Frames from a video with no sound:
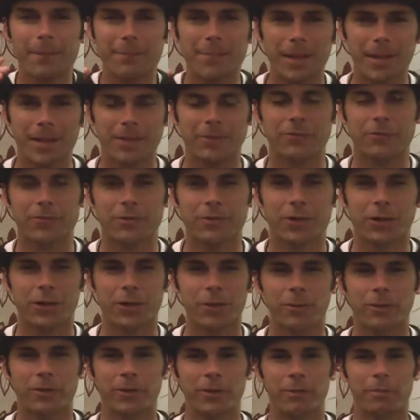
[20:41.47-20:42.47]
and you've started
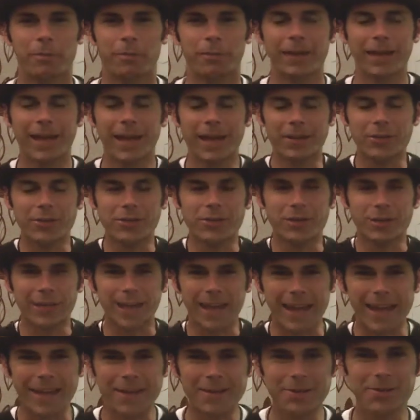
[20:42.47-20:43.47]
with a plan, you can
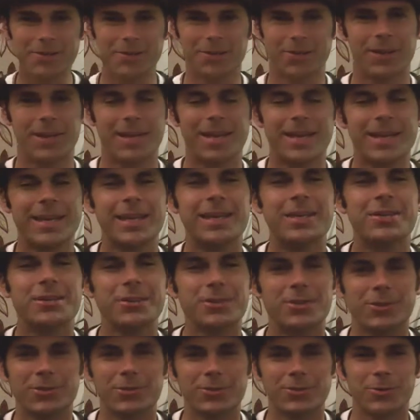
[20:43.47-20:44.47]
enter into
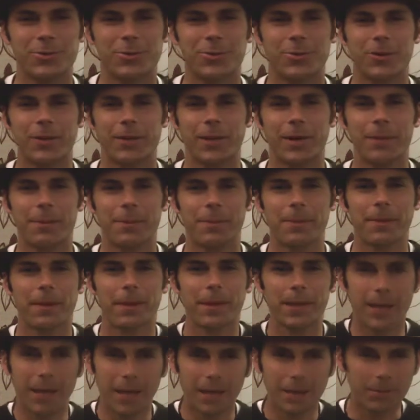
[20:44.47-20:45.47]
the story
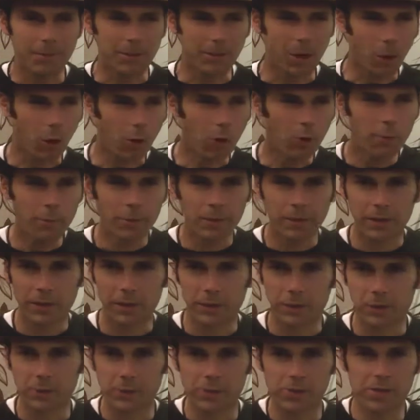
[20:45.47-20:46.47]
and be open and
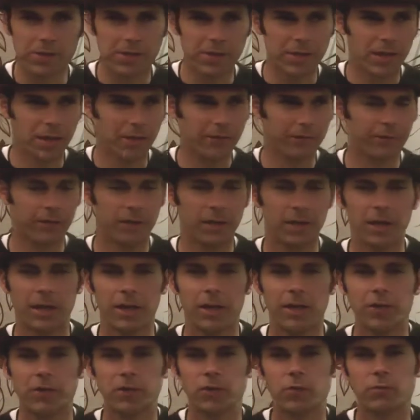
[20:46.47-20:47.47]
loose enough
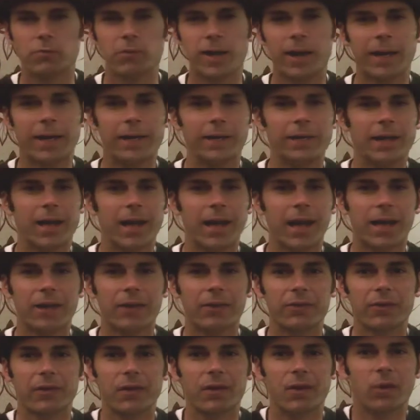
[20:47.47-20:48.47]
to
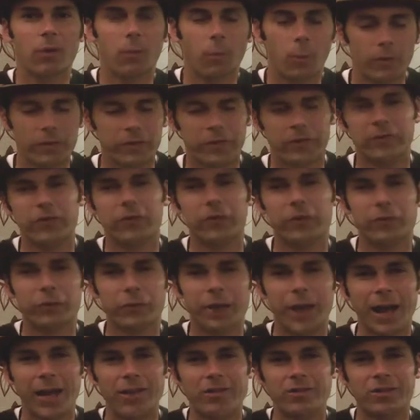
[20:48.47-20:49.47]
recognize what's a
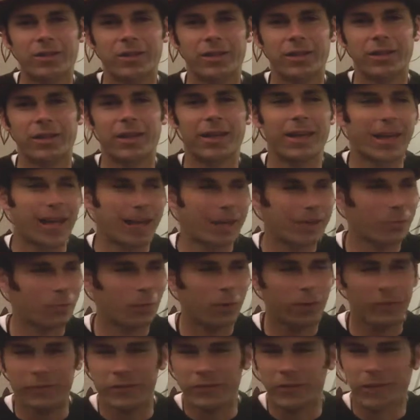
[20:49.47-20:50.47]
distraction and
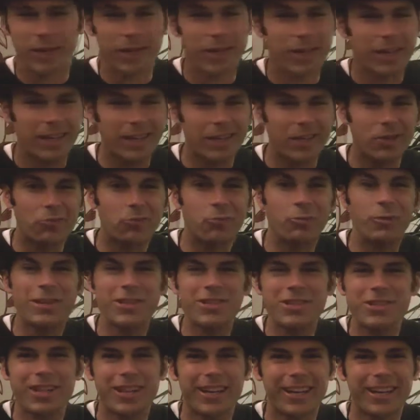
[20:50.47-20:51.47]
what's an
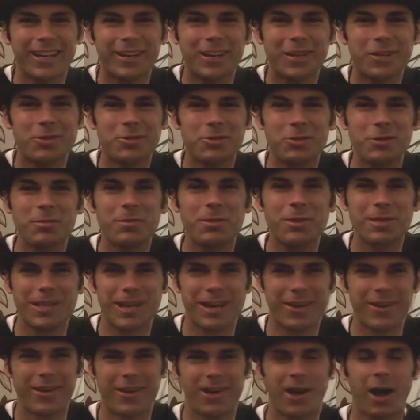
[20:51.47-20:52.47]
enriching
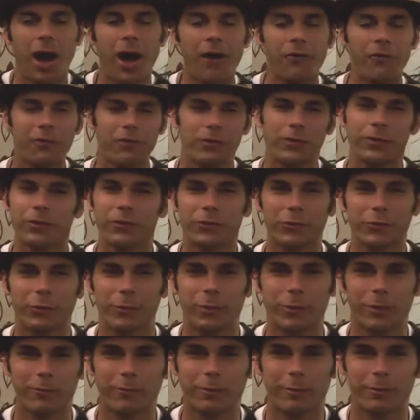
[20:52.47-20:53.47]
tributary off of this
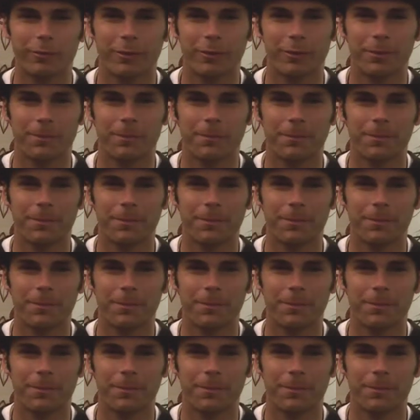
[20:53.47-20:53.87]
story river.